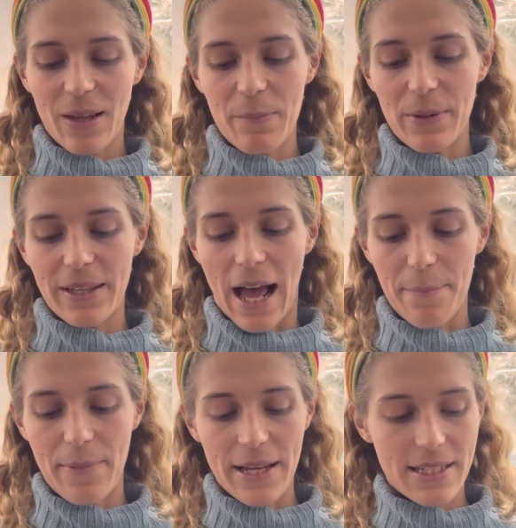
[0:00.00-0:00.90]
But yeah,
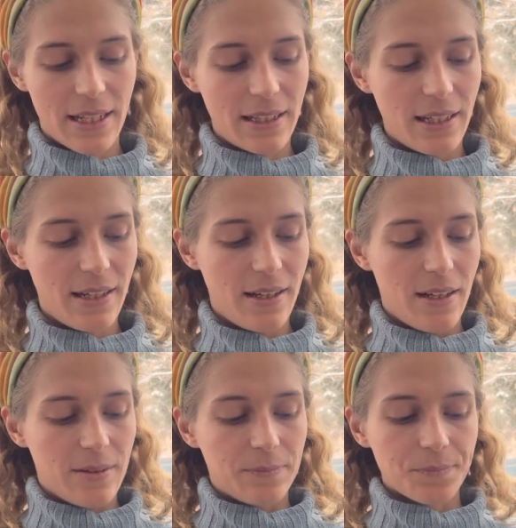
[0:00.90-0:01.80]
basically
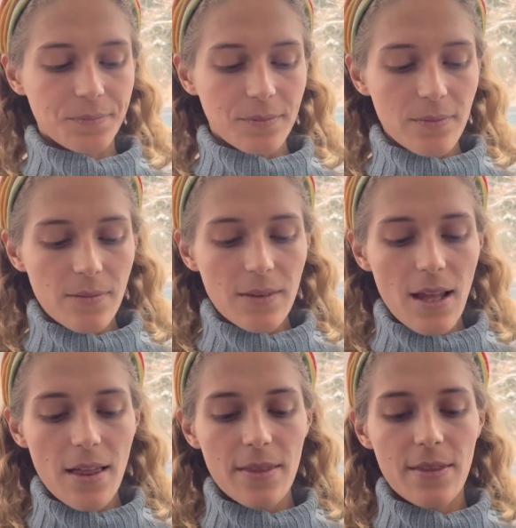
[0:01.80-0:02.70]

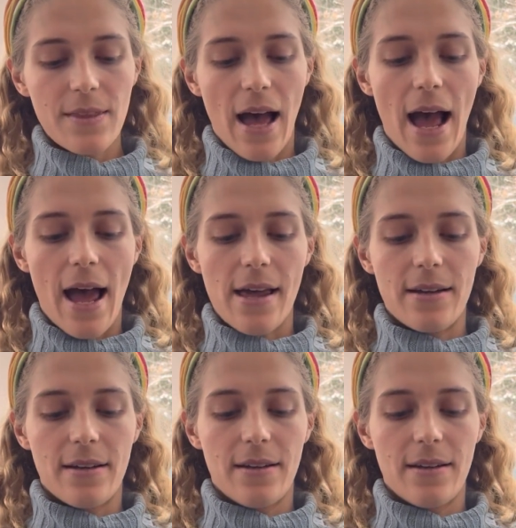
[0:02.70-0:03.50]
that